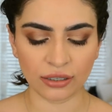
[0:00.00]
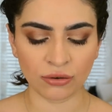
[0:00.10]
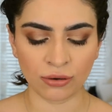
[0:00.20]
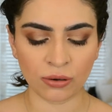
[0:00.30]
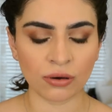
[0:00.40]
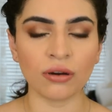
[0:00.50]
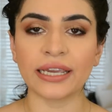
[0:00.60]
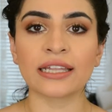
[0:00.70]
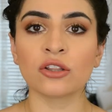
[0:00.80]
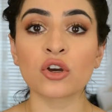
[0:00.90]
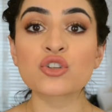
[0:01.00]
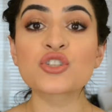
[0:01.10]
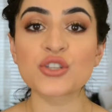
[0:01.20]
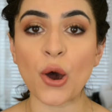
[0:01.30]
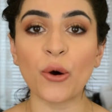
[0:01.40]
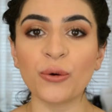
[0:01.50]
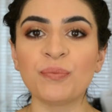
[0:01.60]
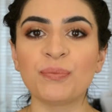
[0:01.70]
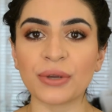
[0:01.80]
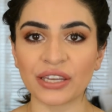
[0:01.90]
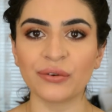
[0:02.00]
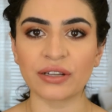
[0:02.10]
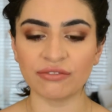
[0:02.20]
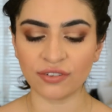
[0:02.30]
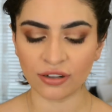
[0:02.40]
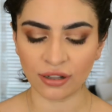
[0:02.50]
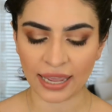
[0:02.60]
oh, it looks so beautiful,